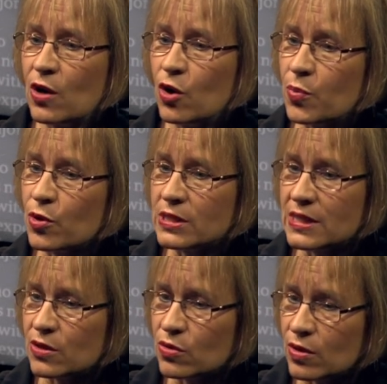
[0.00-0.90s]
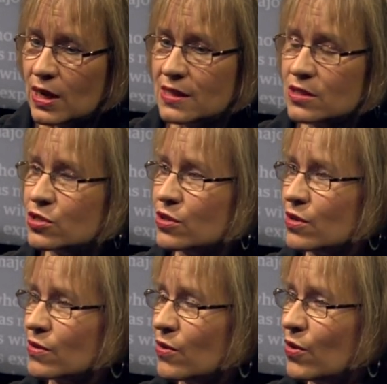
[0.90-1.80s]
a political
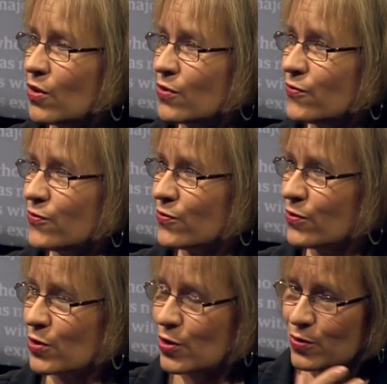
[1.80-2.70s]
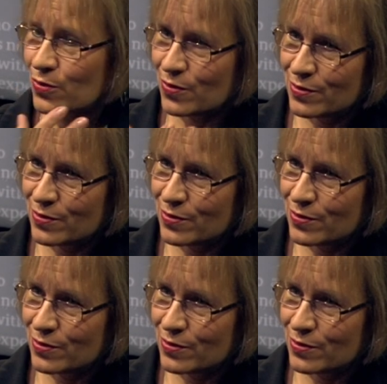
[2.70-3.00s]
culture of, you know,